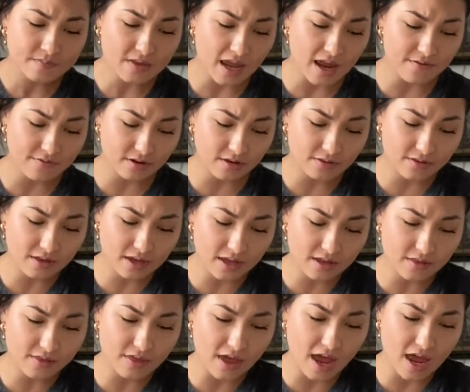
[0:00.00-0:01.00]

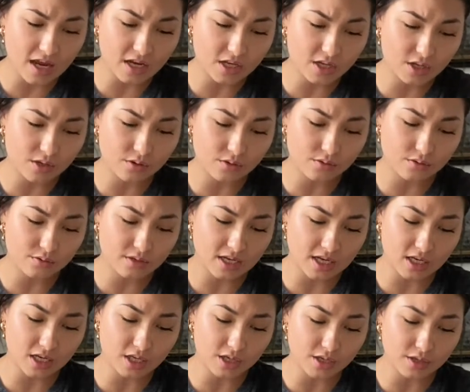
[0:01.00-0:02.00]
everything that you
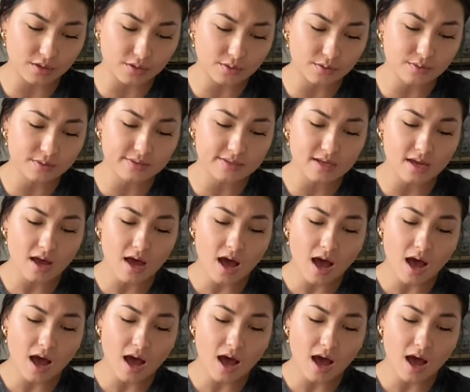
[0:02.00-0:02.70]
can use